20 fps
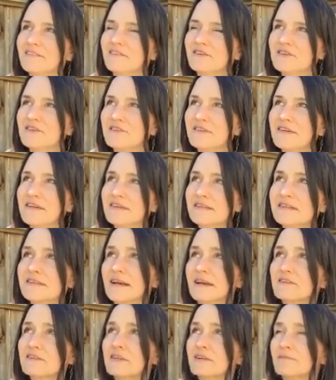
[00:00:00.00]
trees,
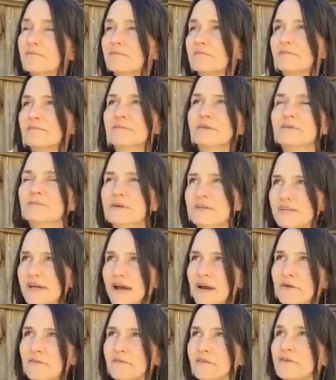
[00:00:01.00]
actually, well, much
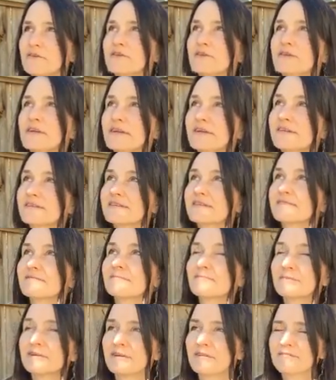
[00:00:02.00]
higher than the trees,
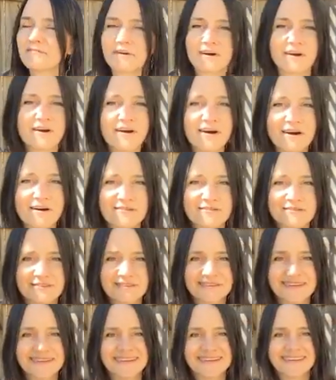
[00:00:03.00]
pretty far off.
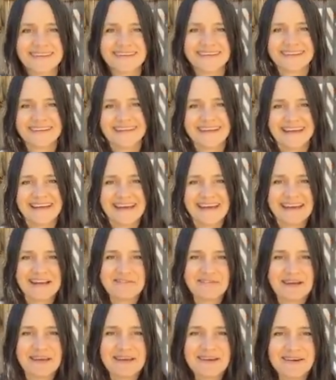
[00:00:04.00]

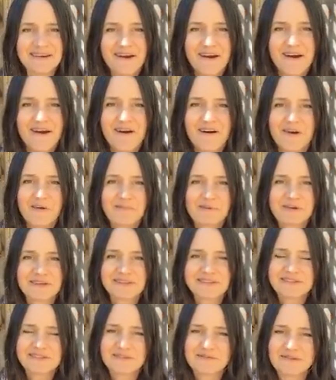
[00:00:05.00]
Anyway, hope you're
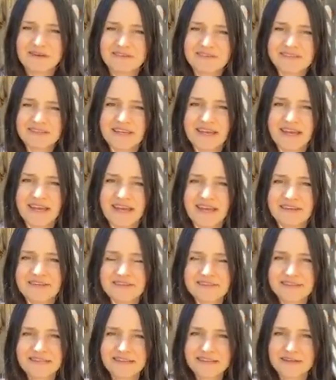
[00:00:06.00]
all doing well today.
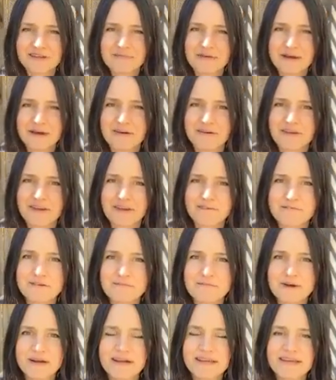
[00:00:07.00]
Just thinking about
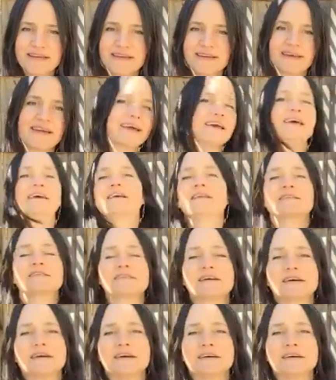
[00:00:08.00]
everybody and